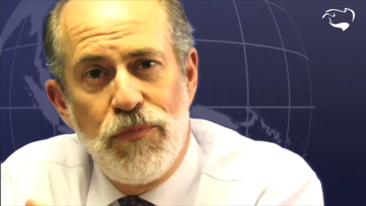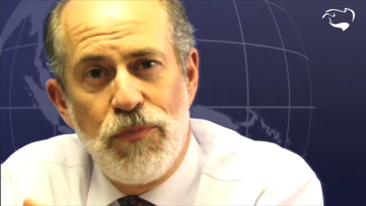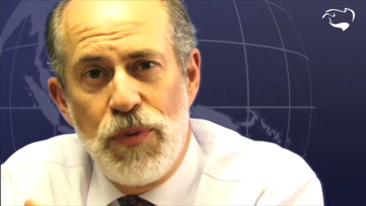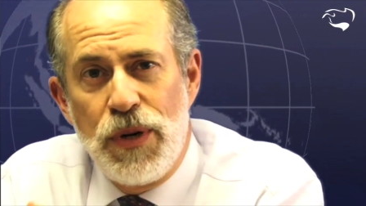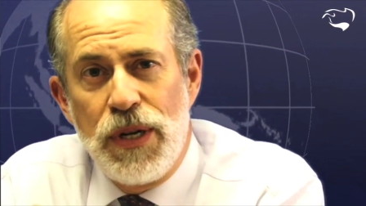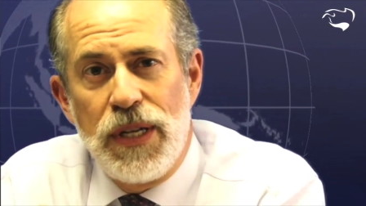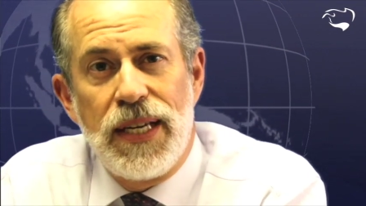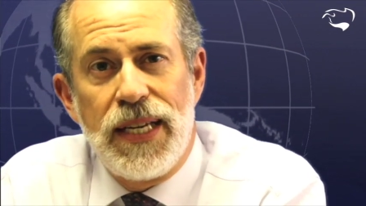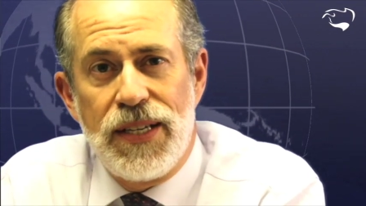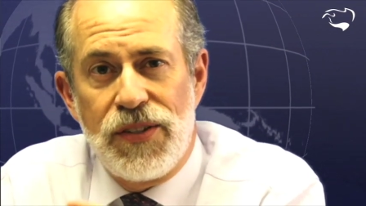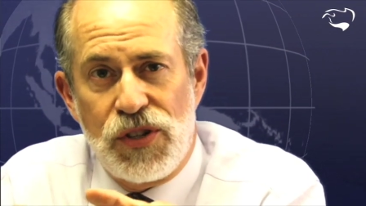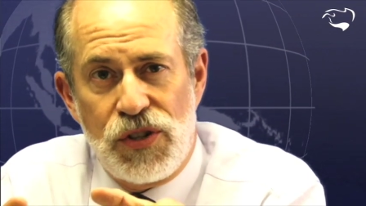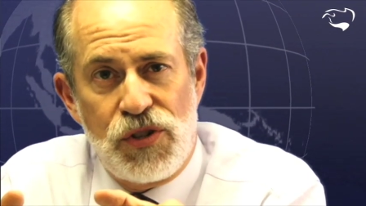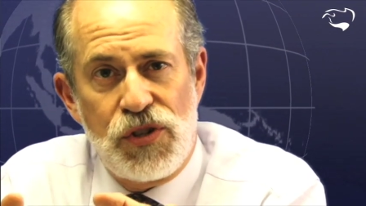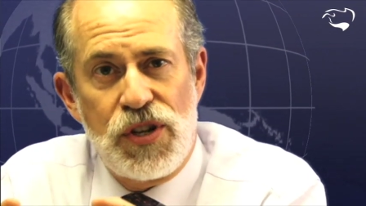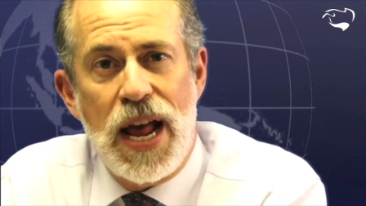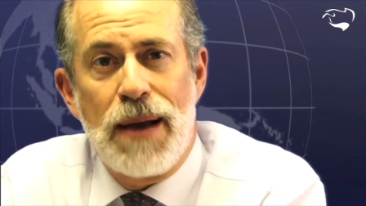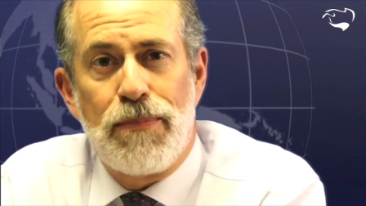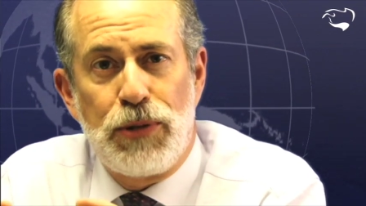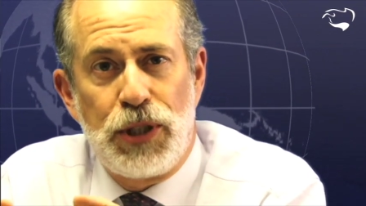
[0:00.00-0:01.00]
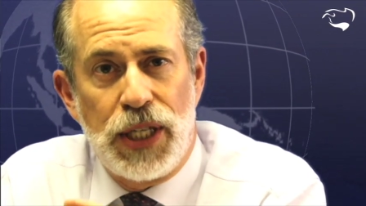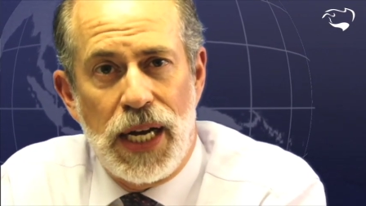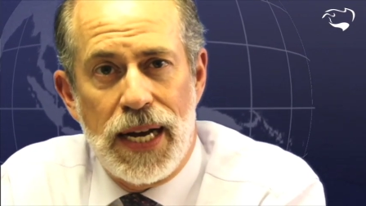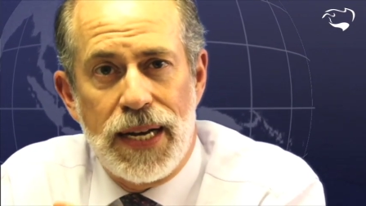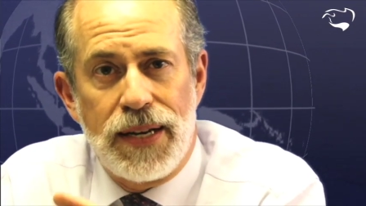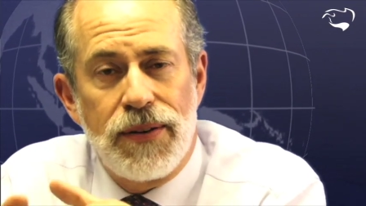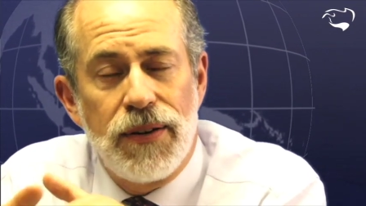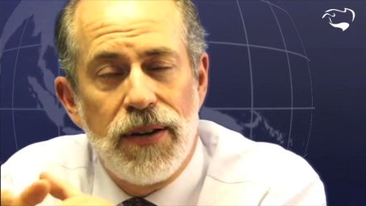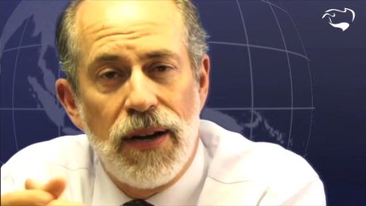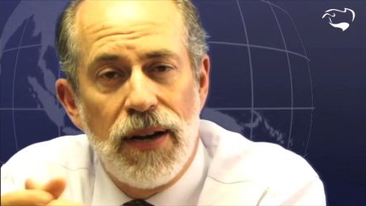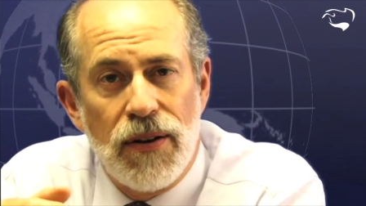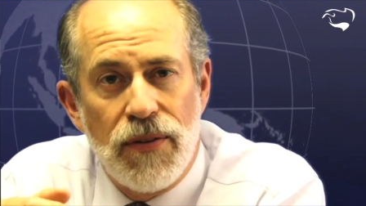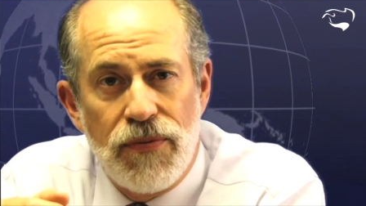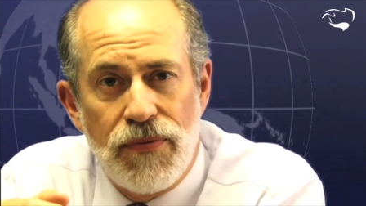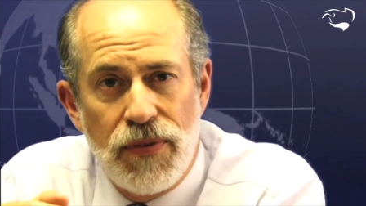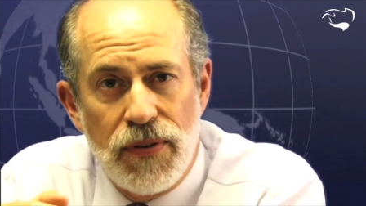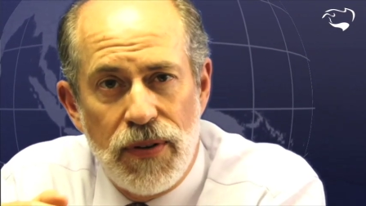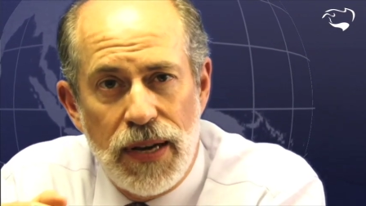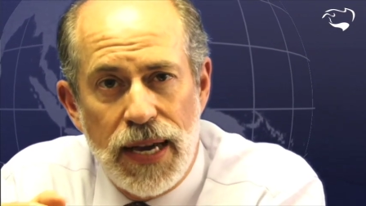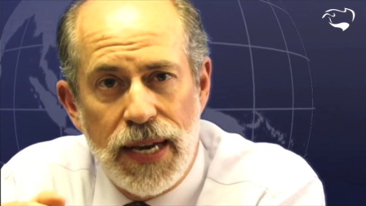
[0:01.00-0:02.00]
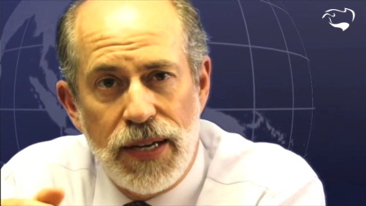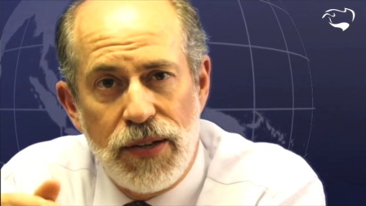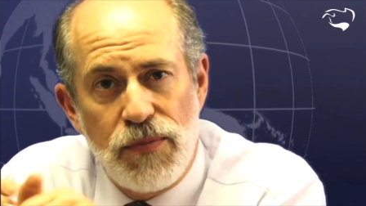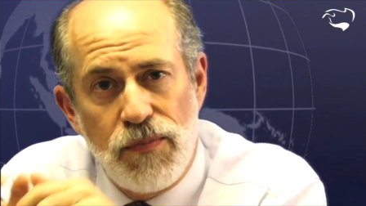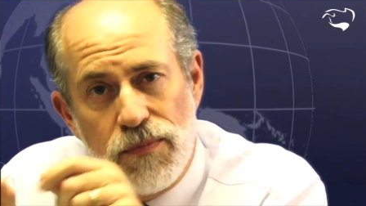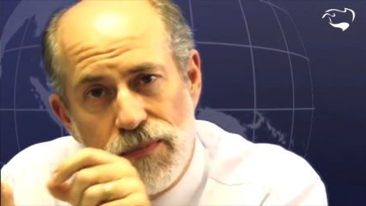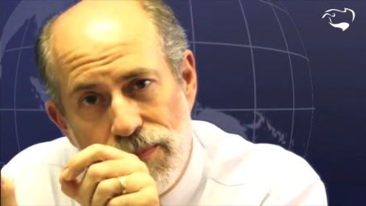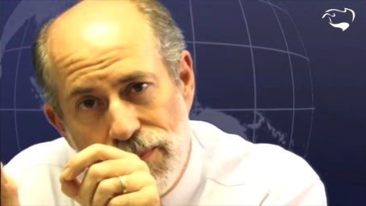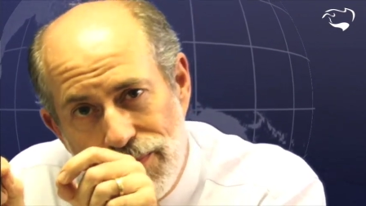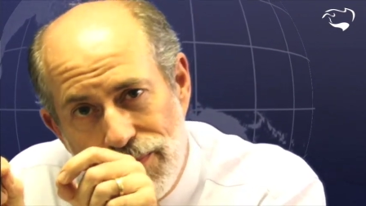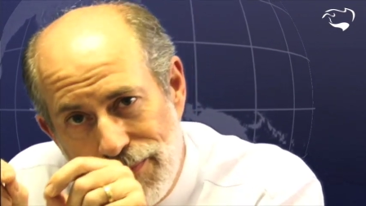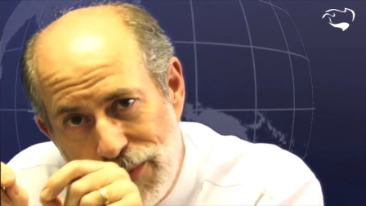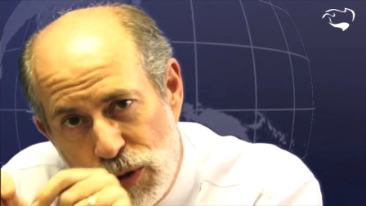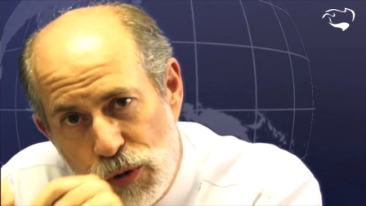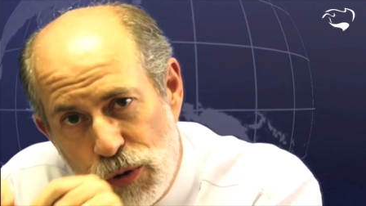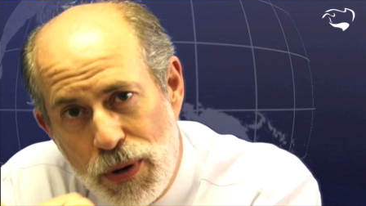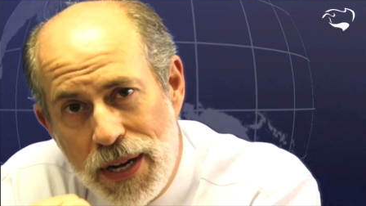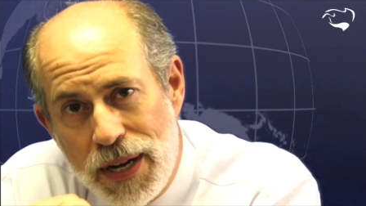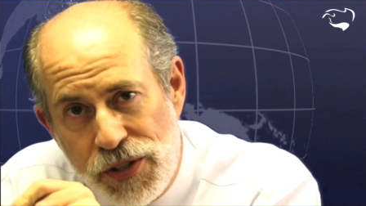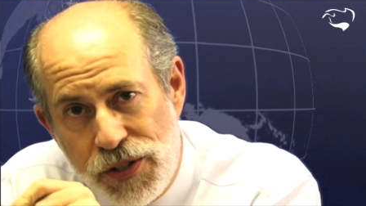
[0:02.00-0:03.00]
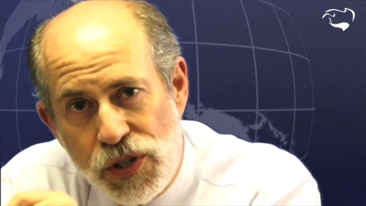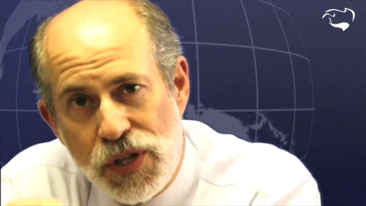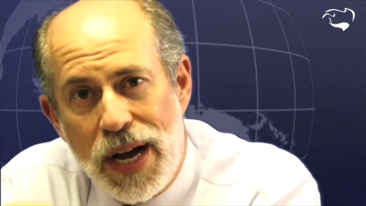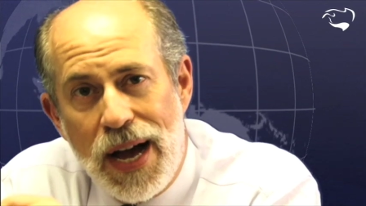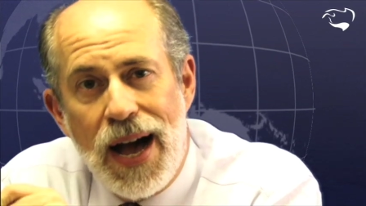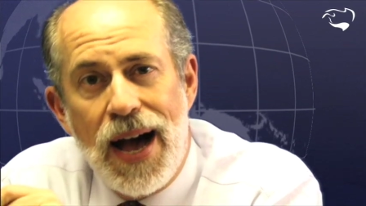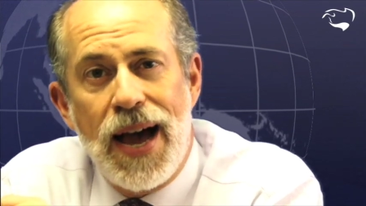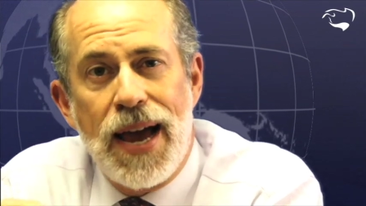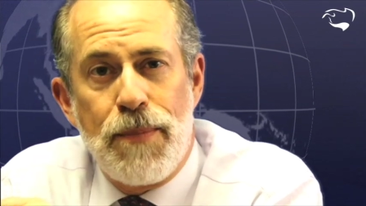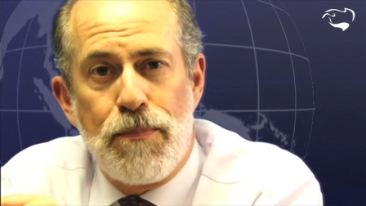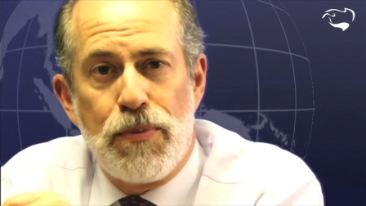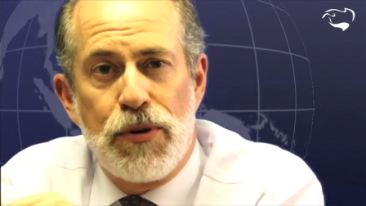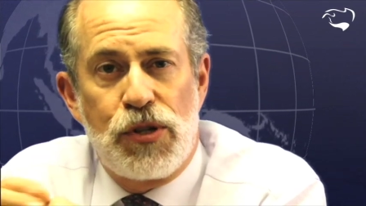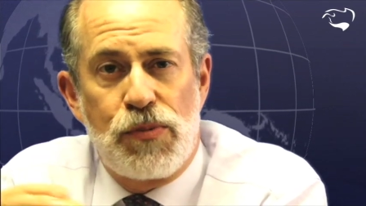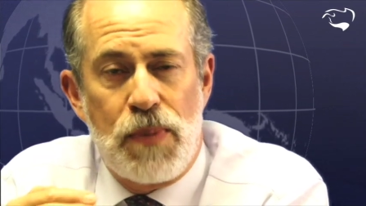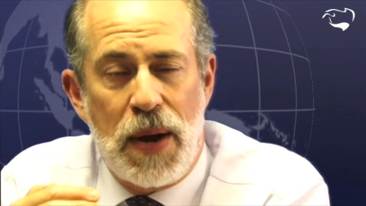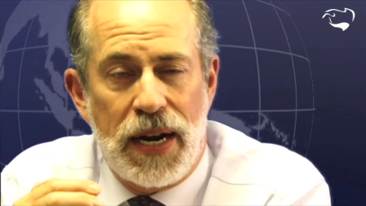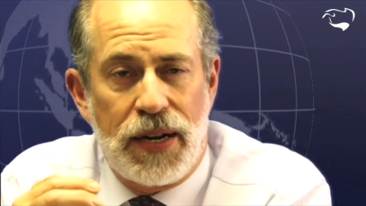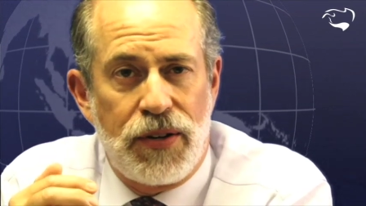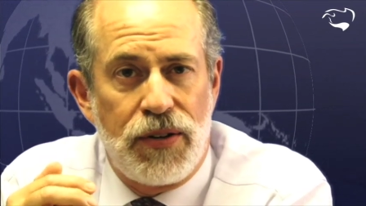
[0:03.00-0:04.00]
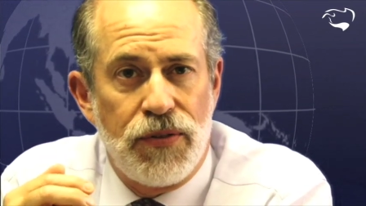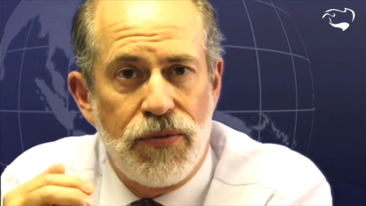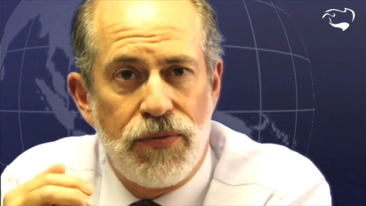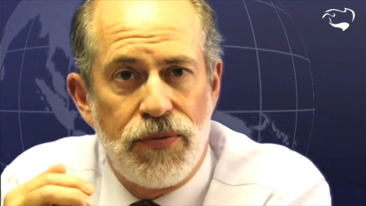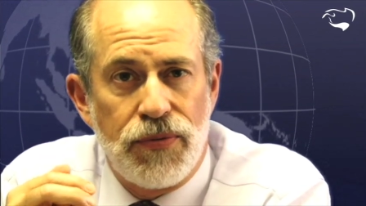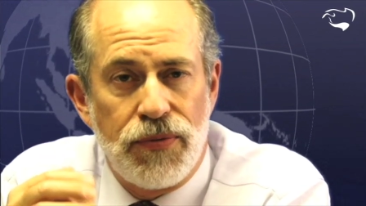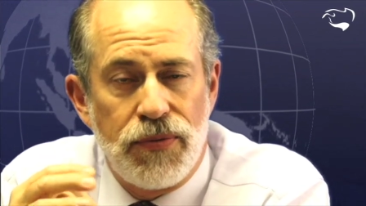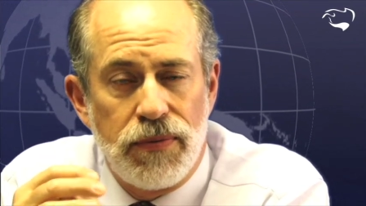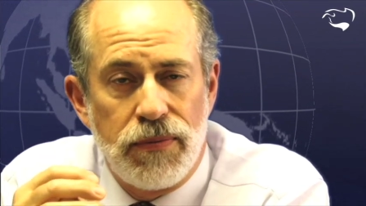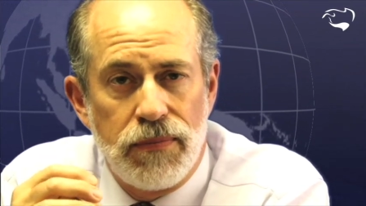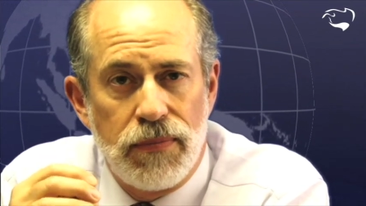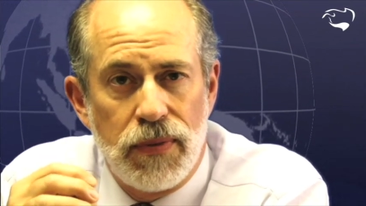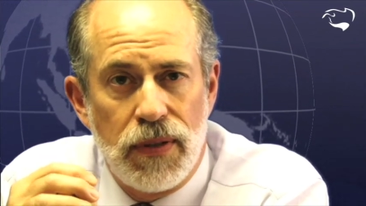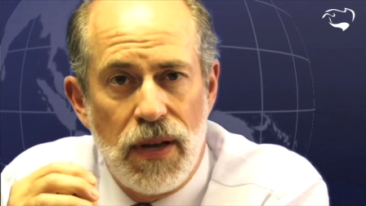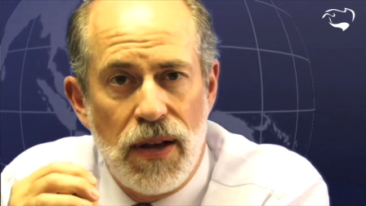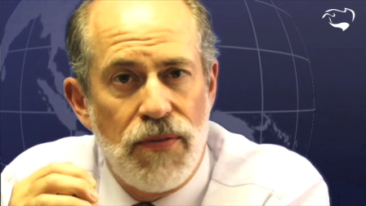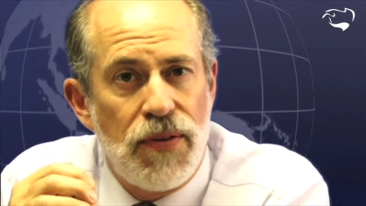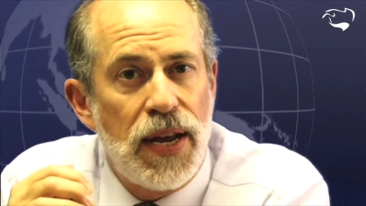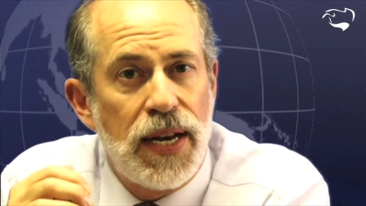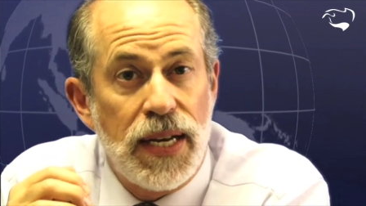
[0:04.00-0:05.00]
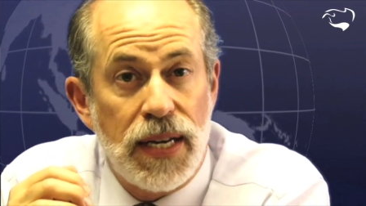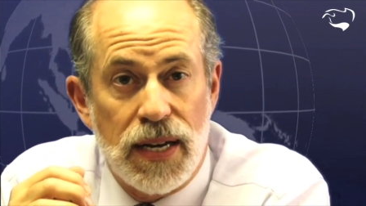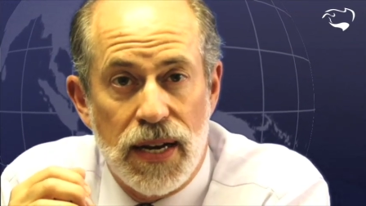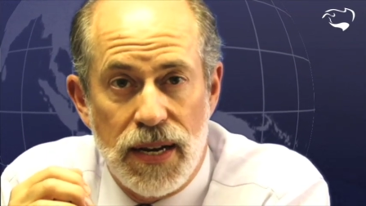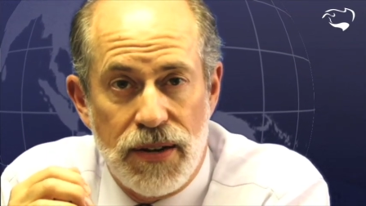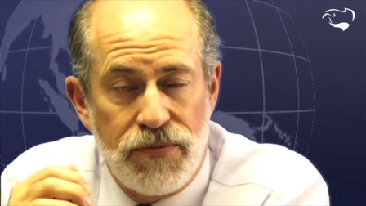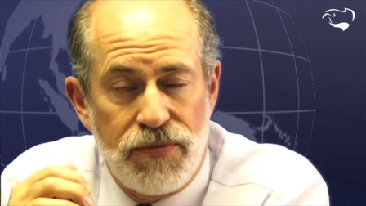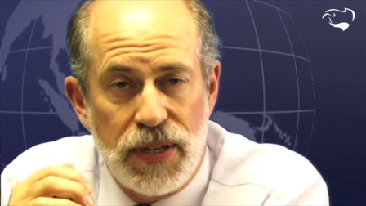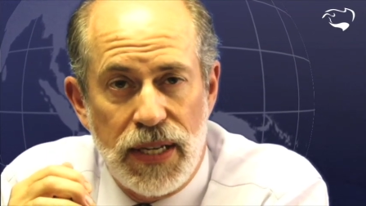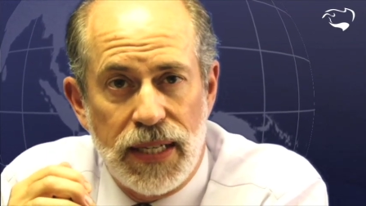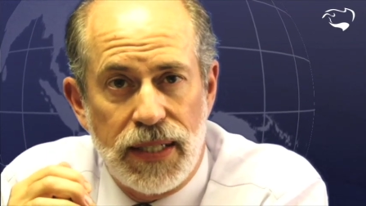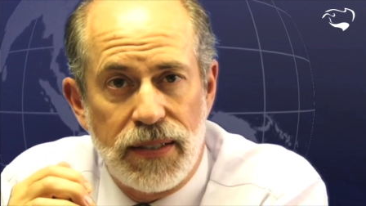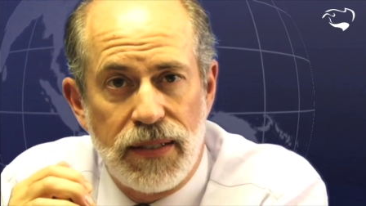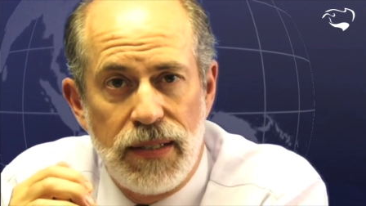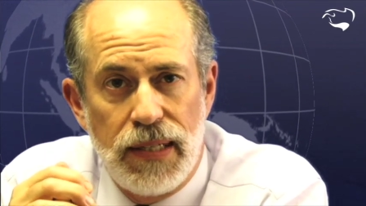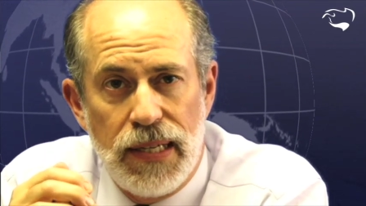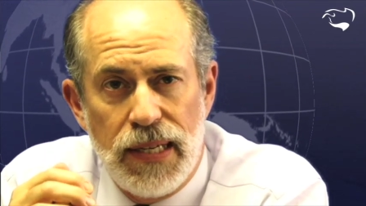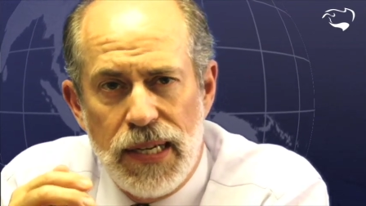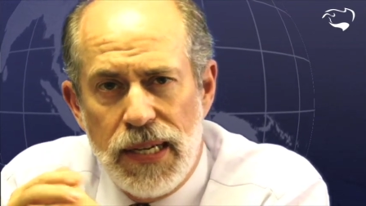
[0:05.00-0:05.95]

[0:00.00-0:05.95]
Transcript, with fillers: really is a snapshot of a grunt's eye perspective of any conflict,